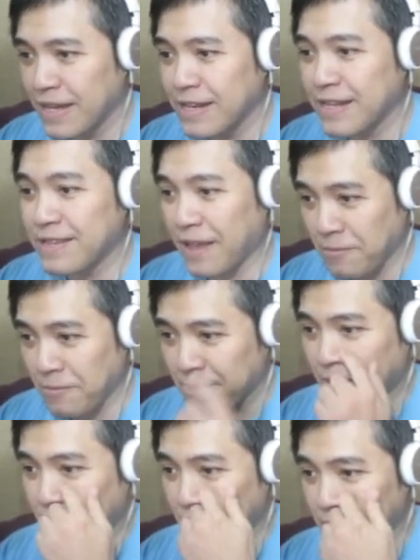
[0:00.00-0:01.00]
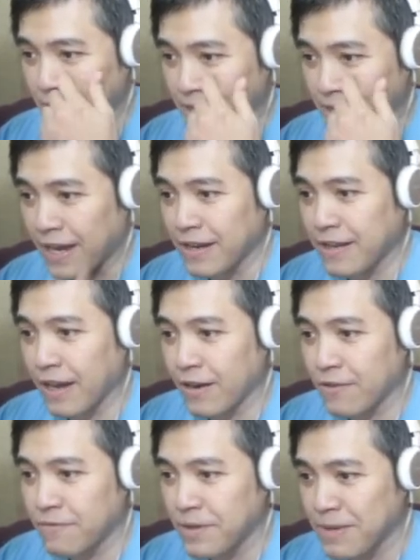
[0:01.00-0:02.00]
Disabled ROV. Yeah, the
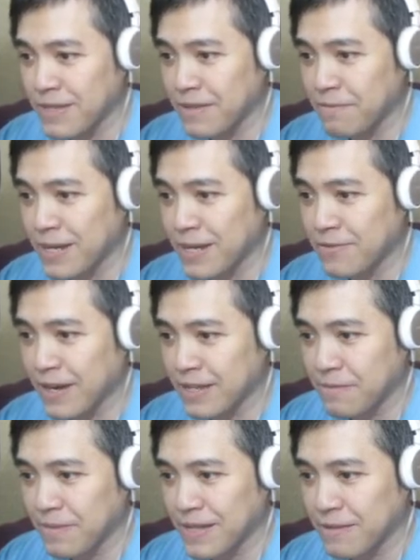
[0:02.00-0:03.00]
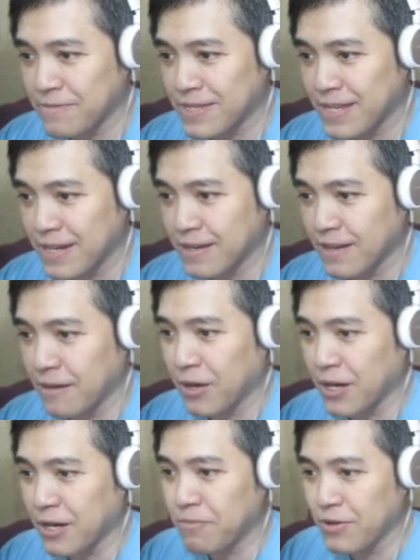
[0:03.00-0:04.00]
ROV must have been attracted by some signal
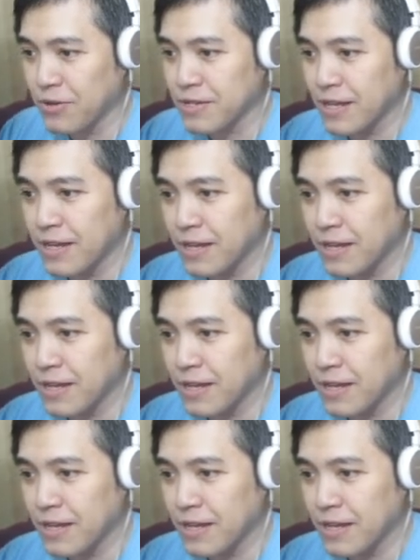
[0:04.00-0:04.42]
among the pools,